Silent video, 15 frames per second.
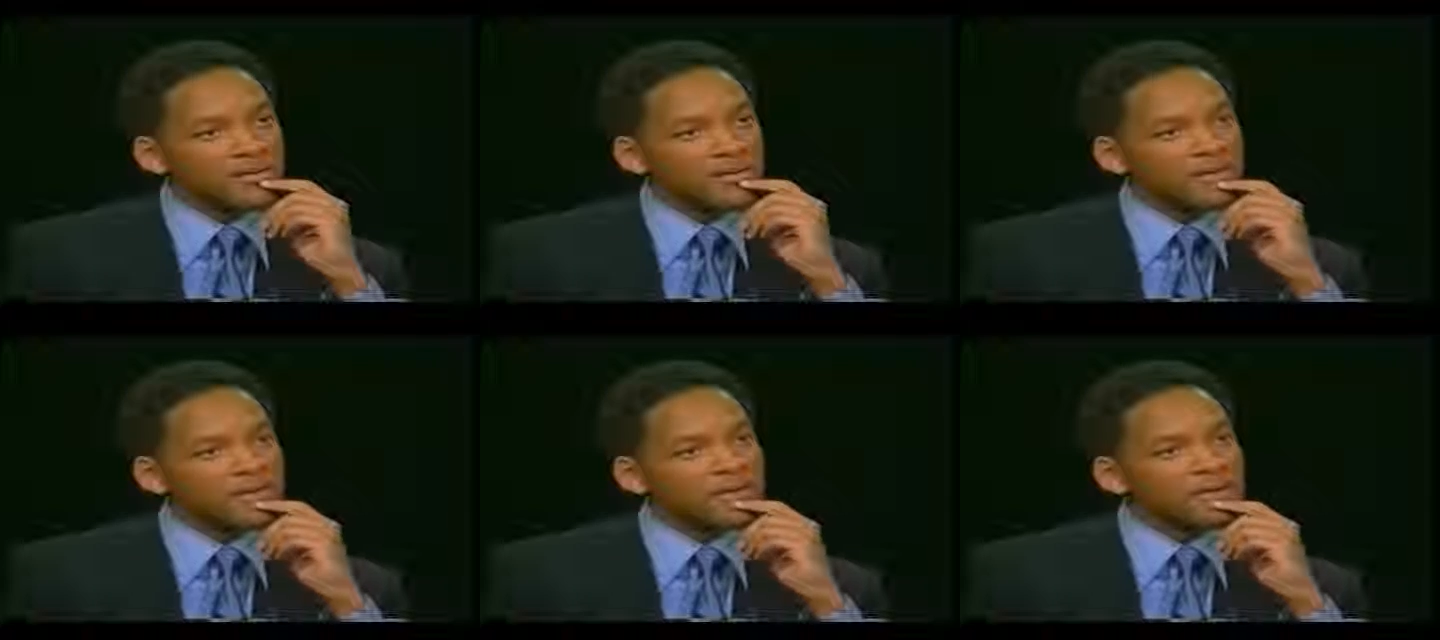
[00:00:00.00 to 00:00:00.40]

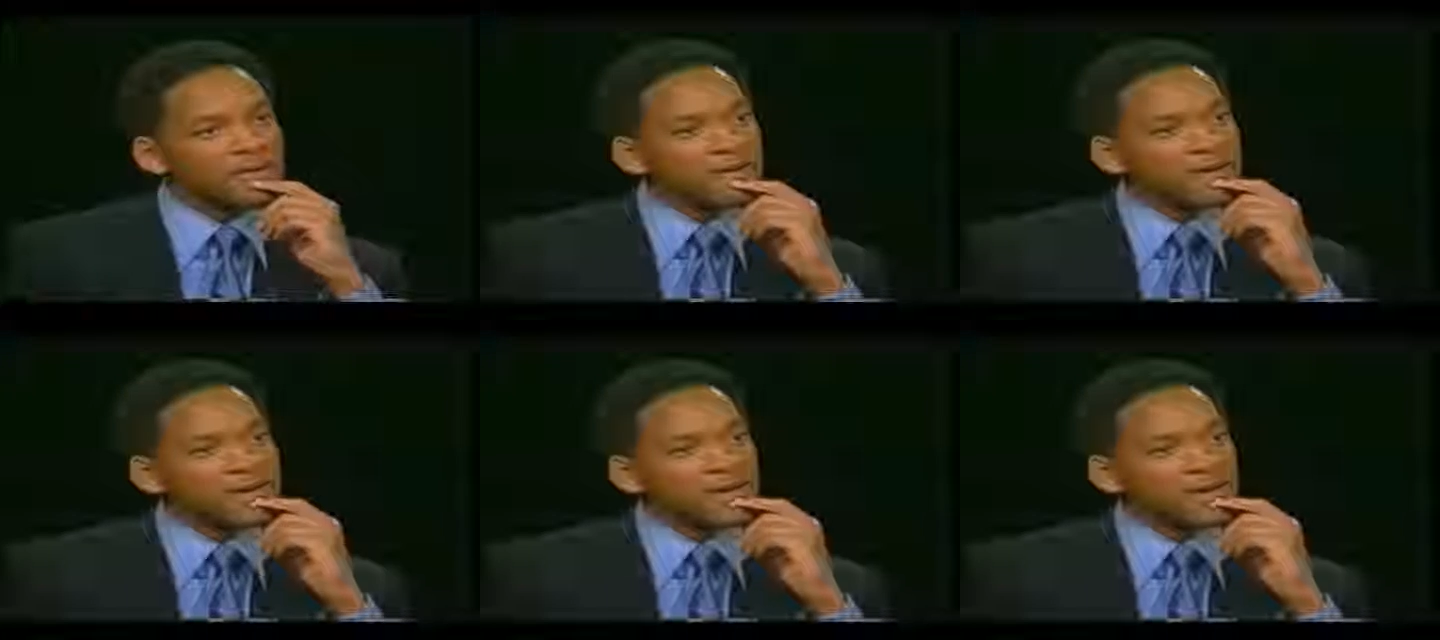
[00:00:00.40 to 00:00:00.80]
Fear.
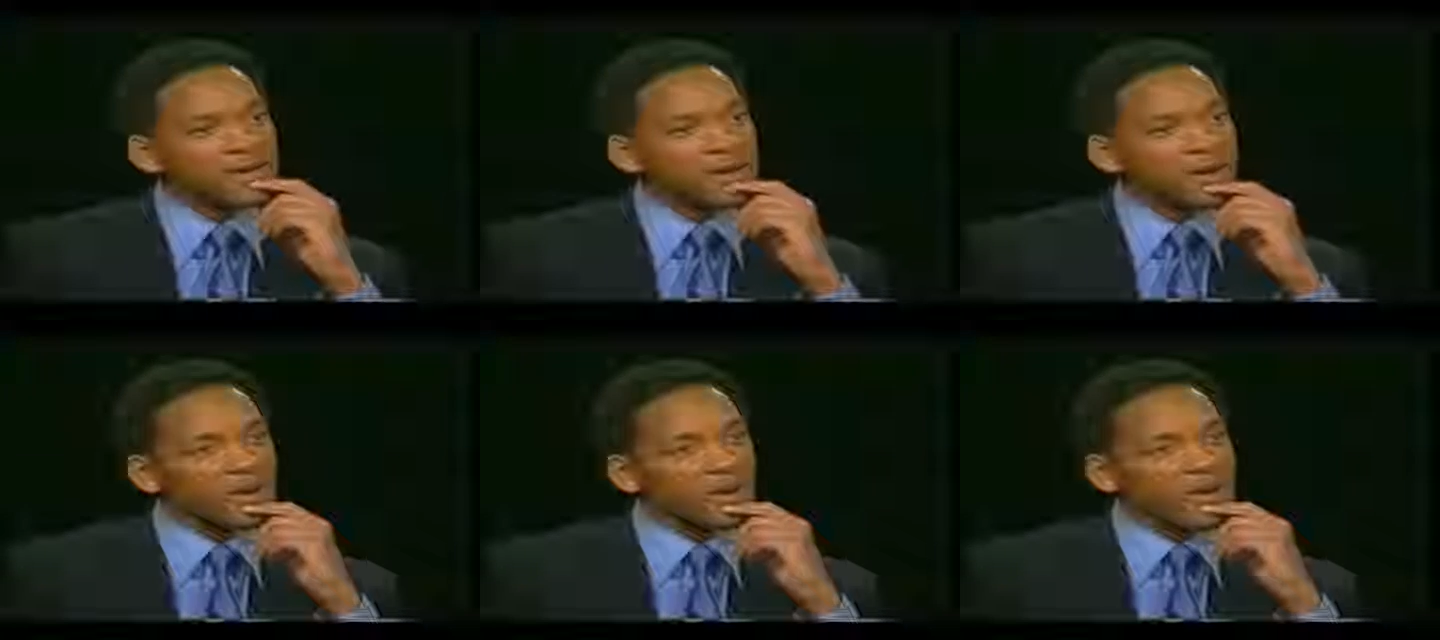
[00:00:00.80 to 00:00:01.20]

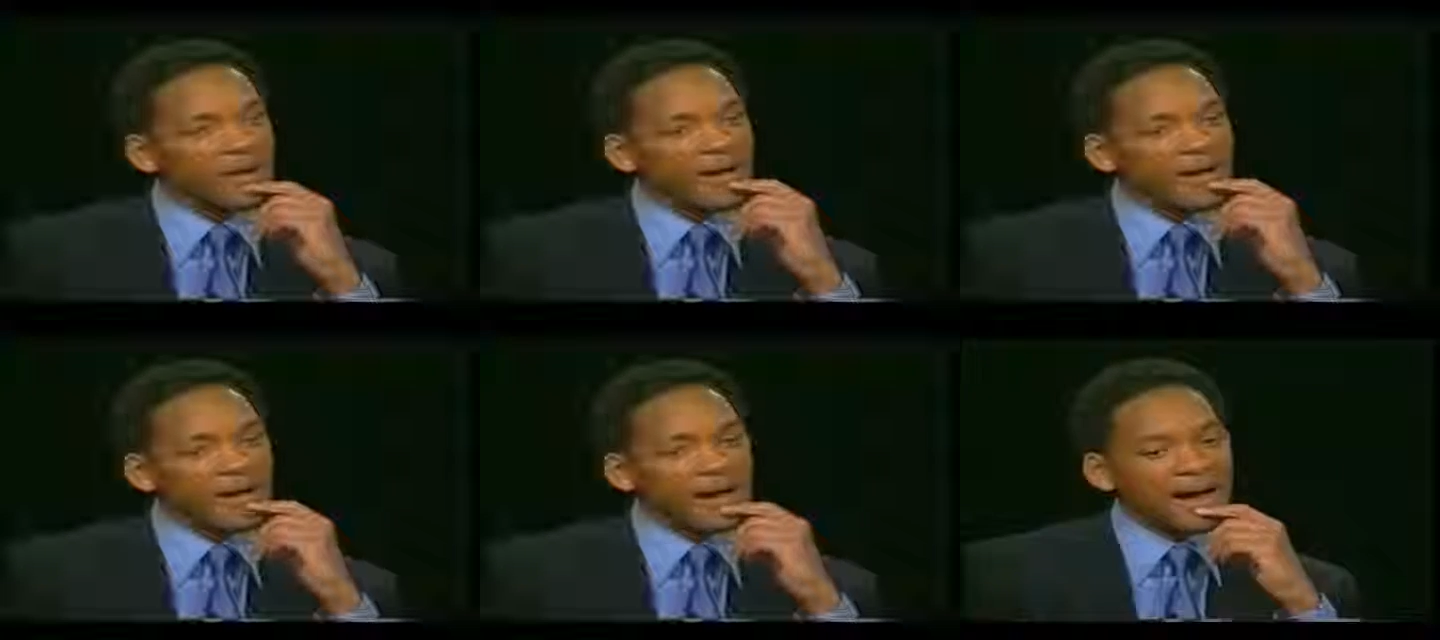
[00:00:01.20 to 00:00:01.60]
You
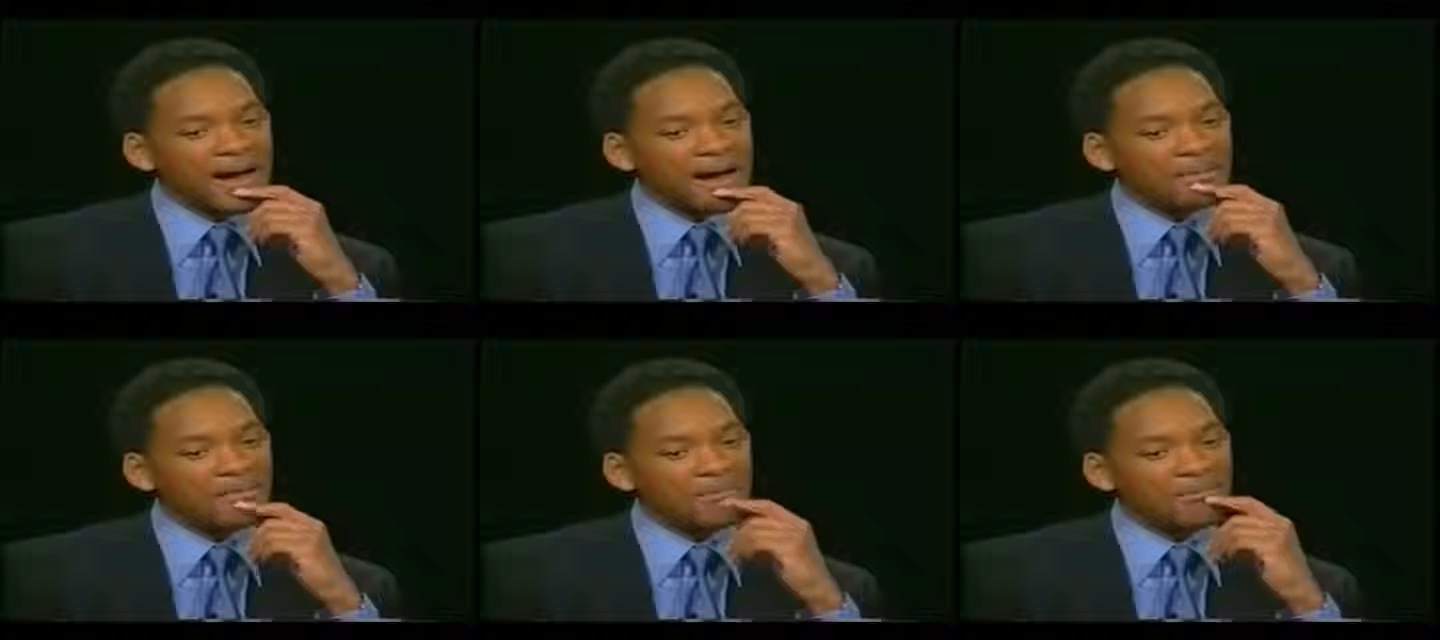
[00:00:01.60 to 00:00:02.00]
know?
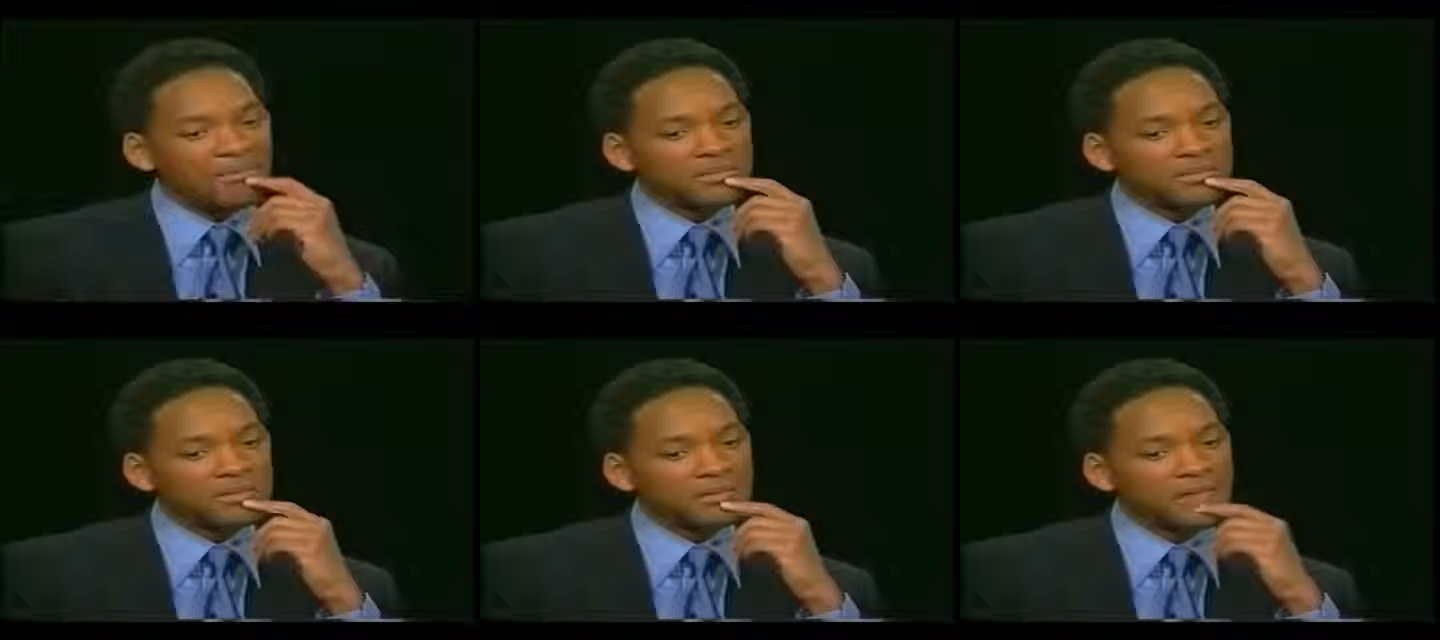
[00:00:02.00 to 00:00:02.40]
Um,
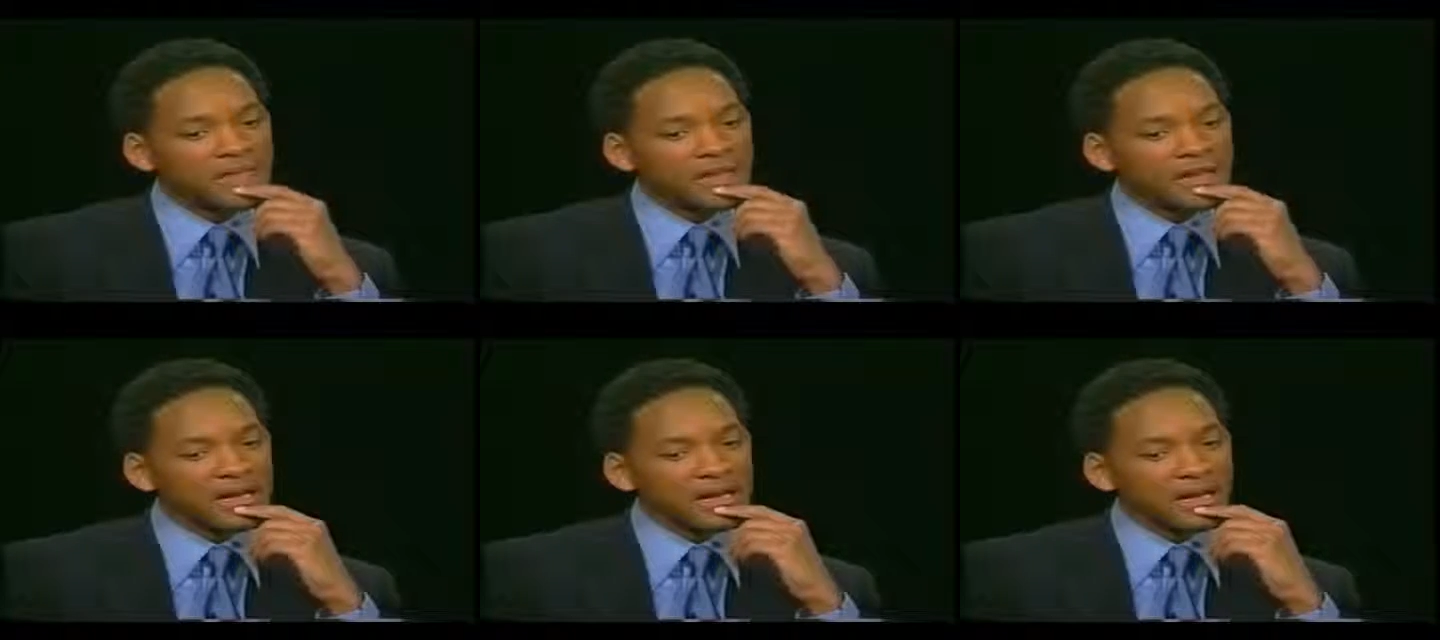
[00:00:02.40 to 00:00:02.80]
fear of
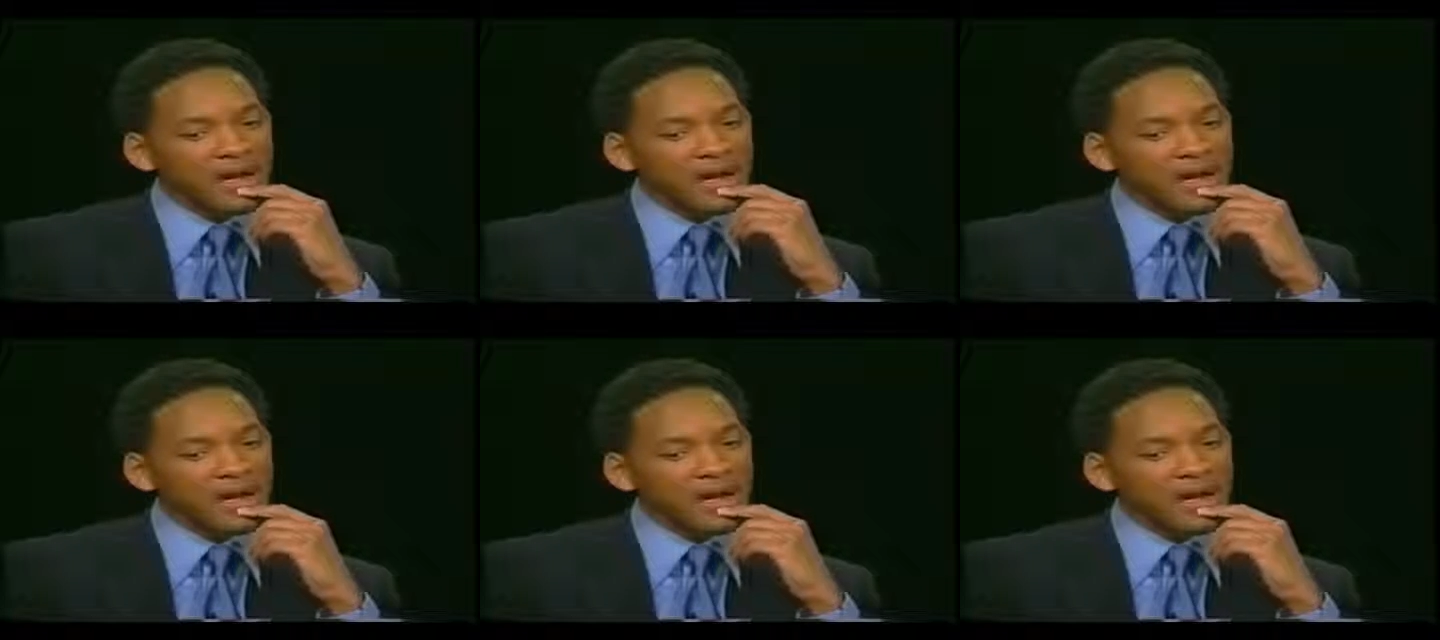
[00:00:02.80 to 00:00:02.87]
what?